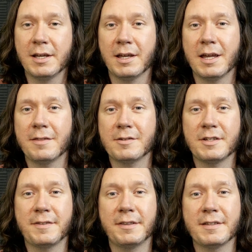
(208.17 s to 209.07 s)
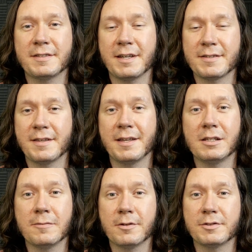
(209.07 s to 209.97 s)
And there's nothing that says that
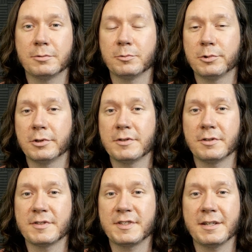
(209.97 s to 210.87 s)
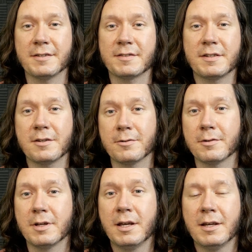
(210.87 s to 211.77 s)
any of those rewards are set in stone.